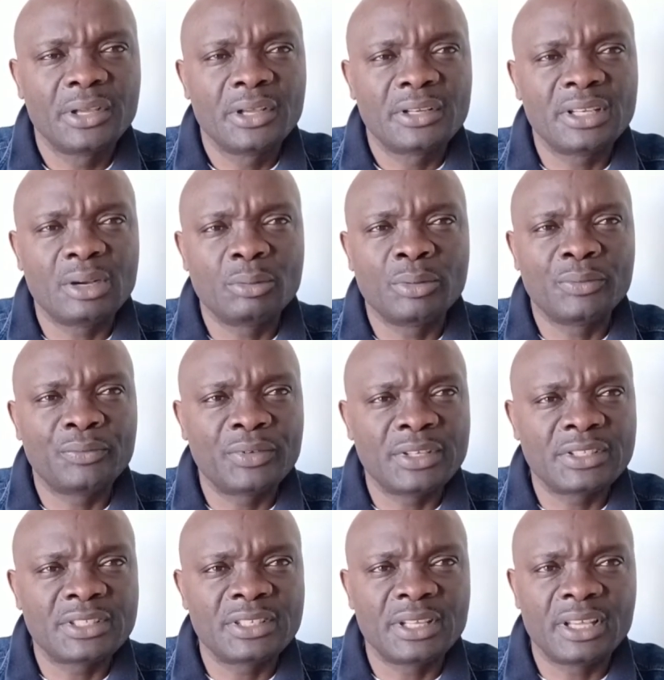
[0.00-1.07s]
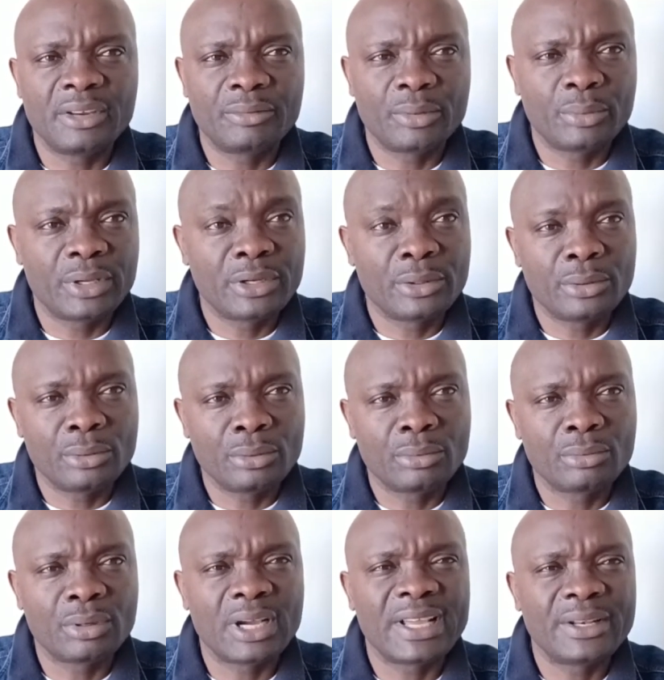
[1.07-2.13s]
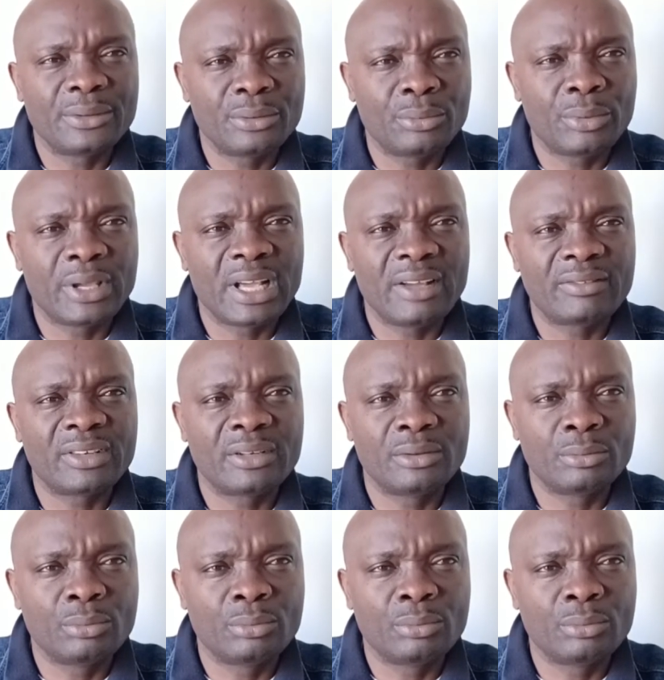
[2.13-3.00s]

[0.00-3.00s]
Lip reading: that we fit in everywhere. No, I know we have the